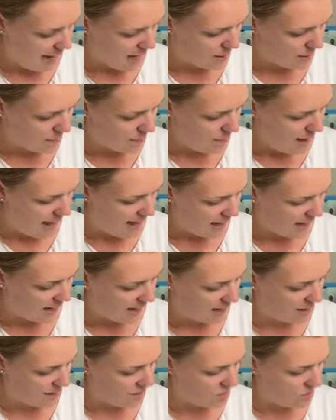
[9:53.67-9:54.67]
and back
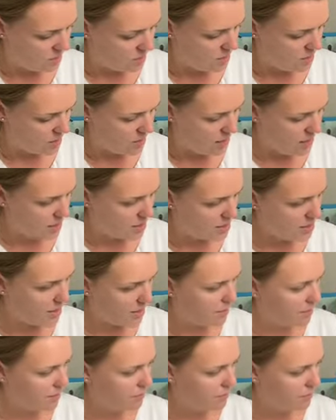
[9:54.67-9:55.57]
into the garden.